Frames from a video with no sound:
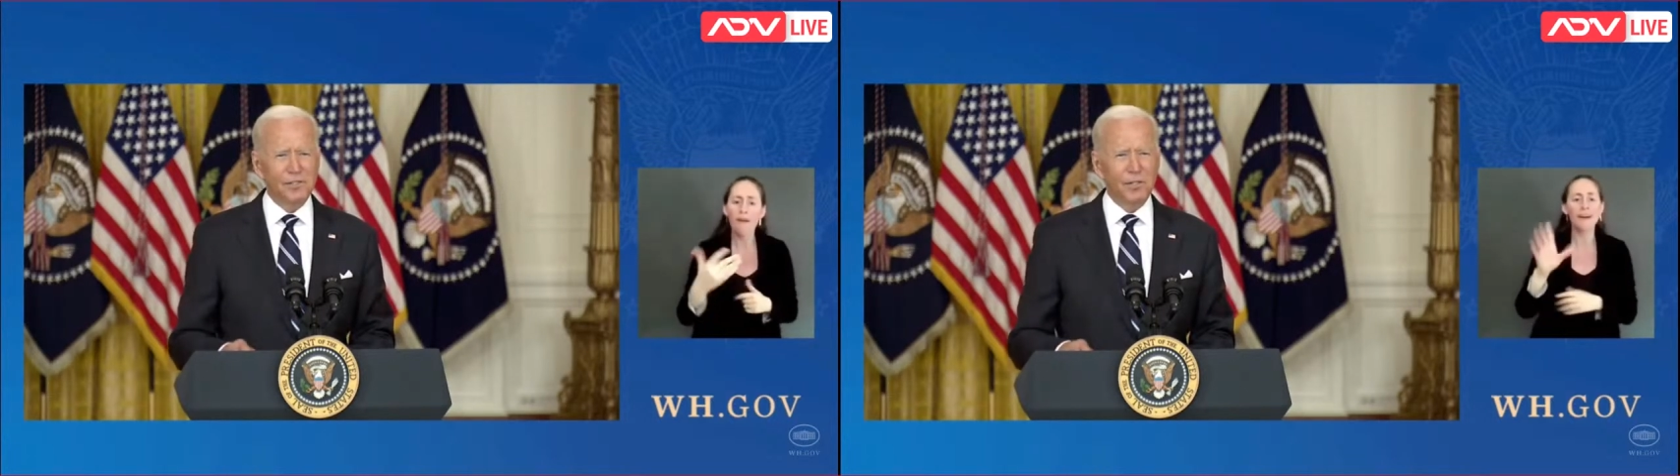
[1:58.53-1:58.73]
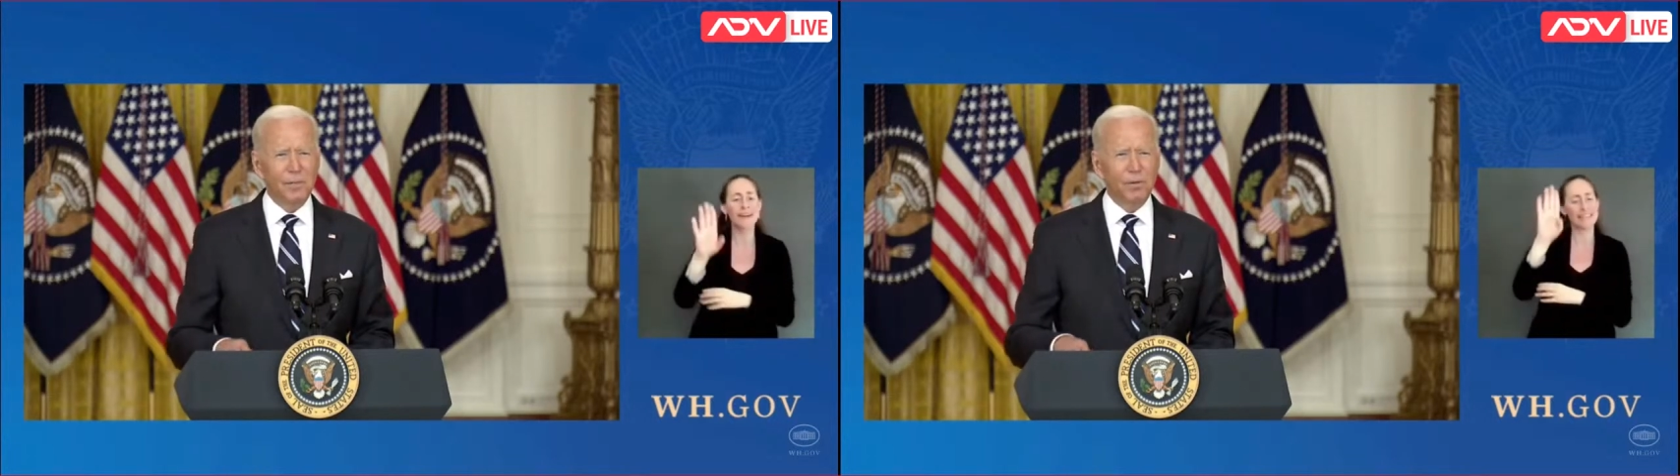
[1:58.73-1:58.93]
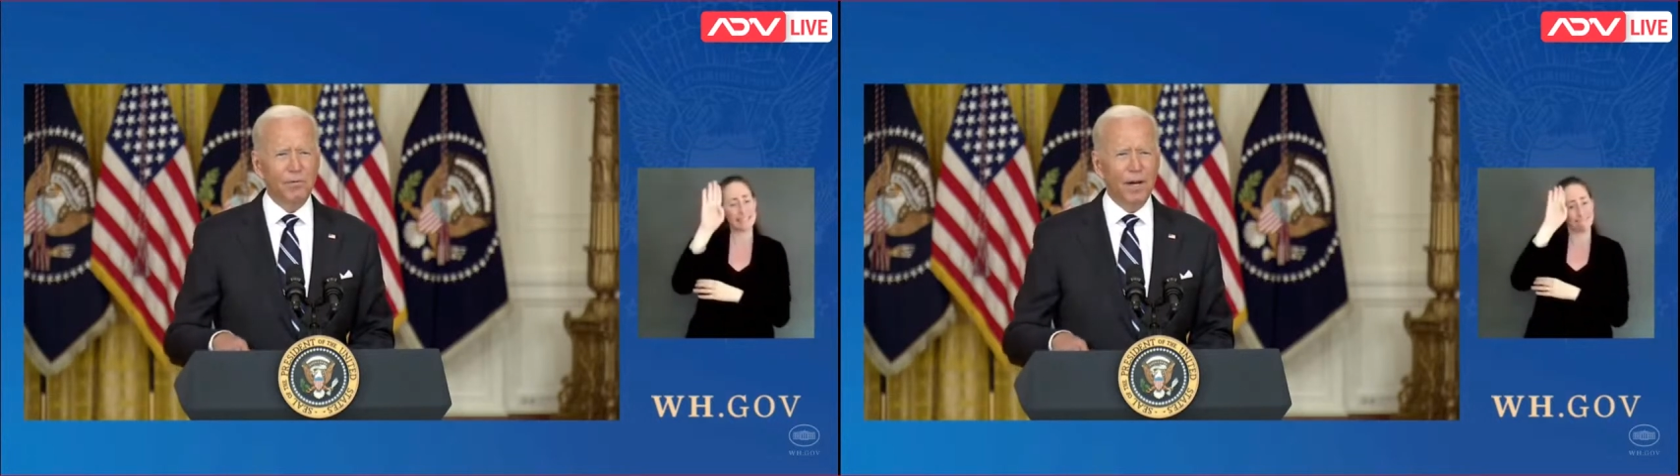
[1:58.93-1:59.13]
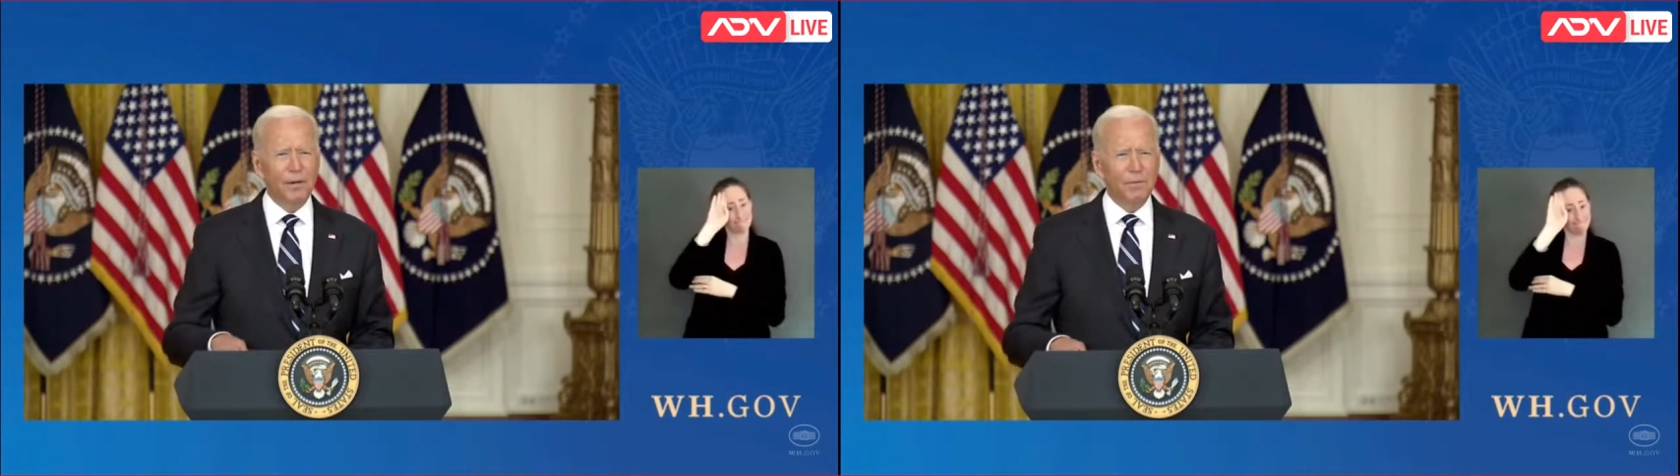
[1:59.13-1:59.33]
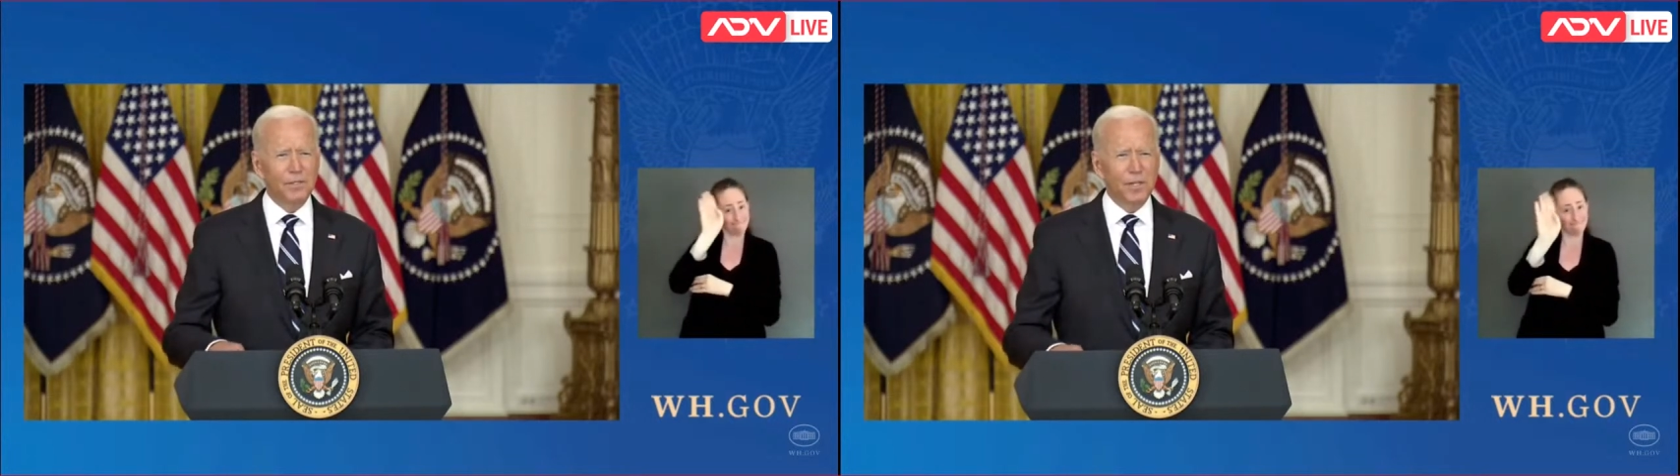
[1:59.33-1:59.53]
is going to
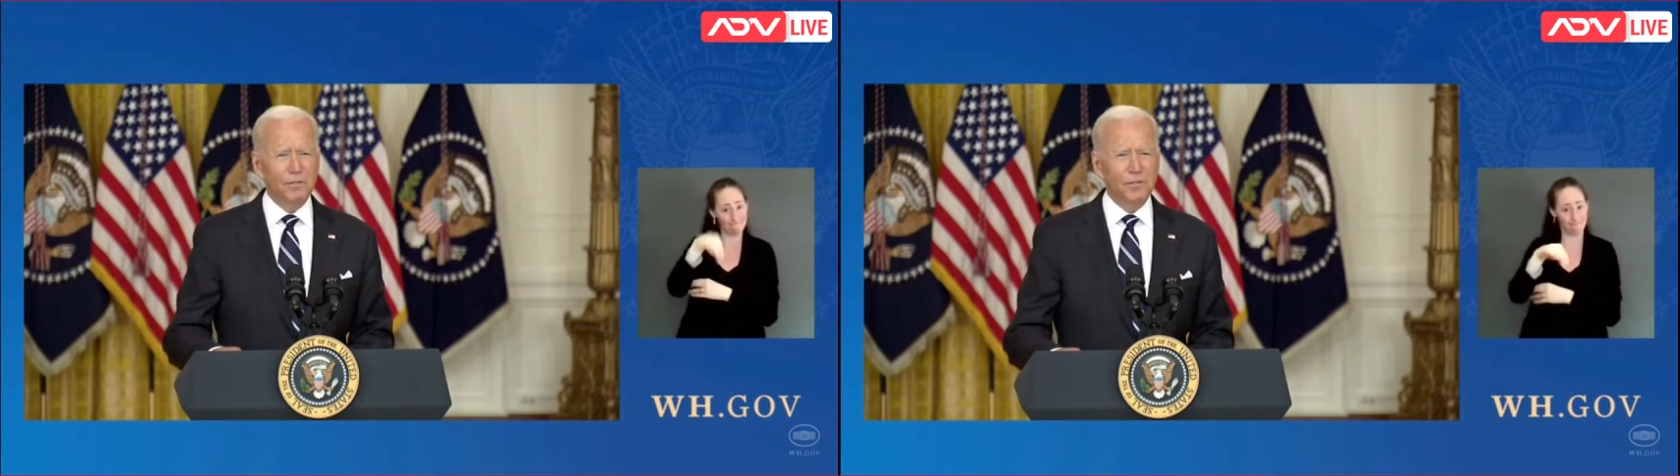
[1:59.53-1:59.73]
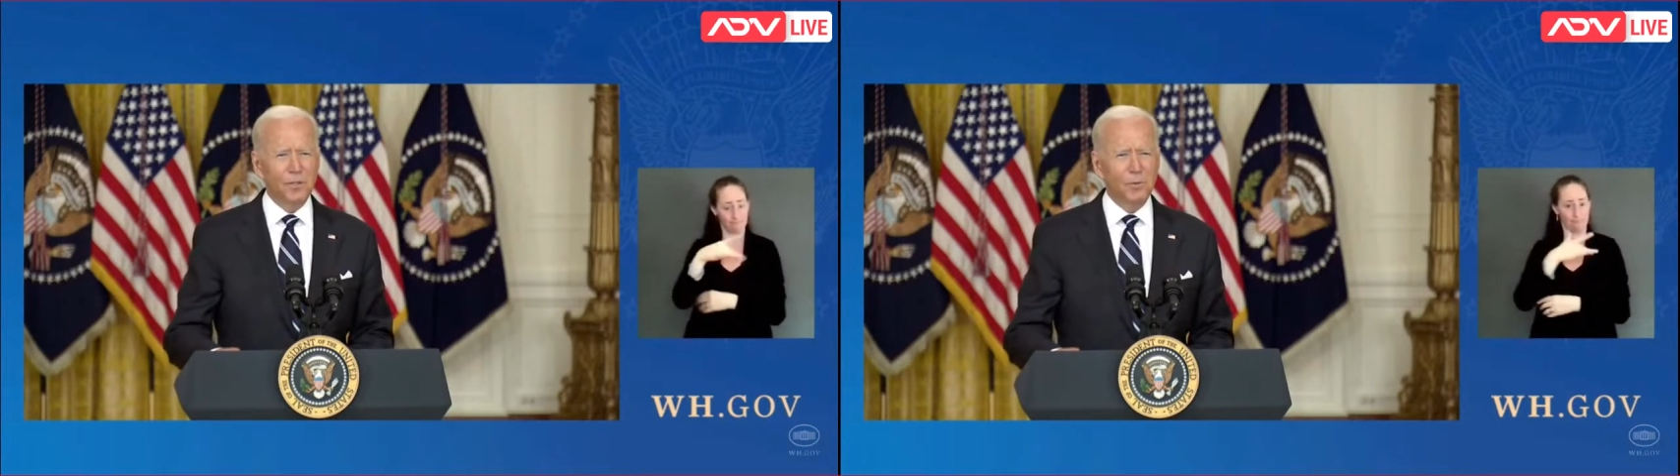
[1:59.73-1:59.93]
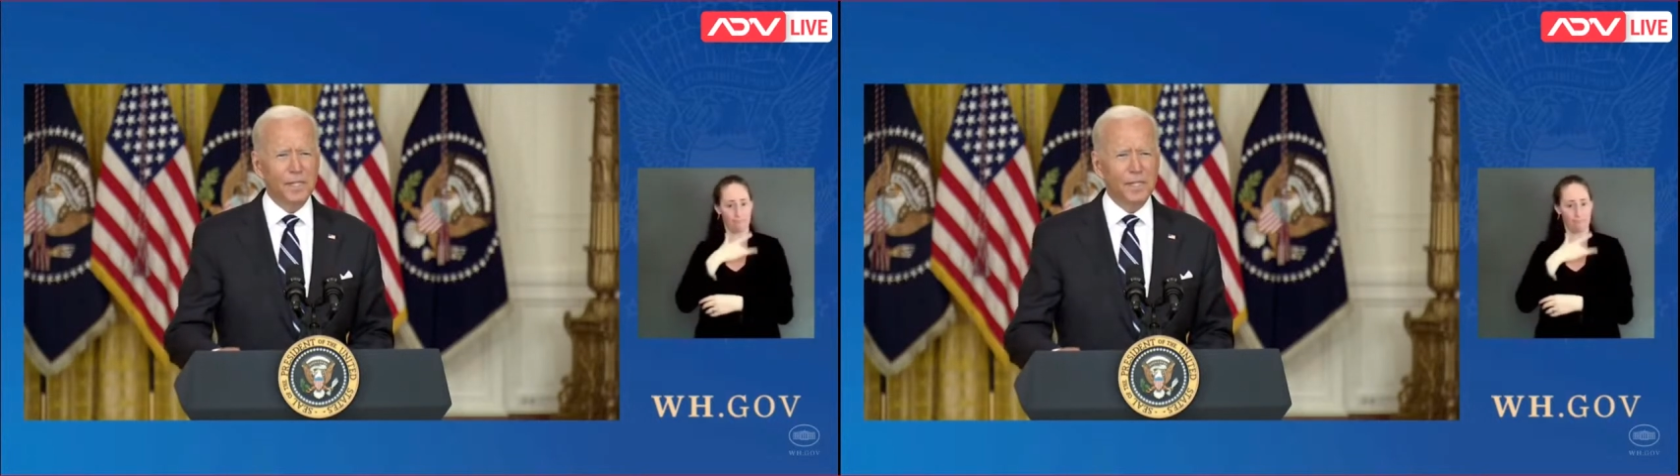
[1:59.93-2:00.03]
provide results in the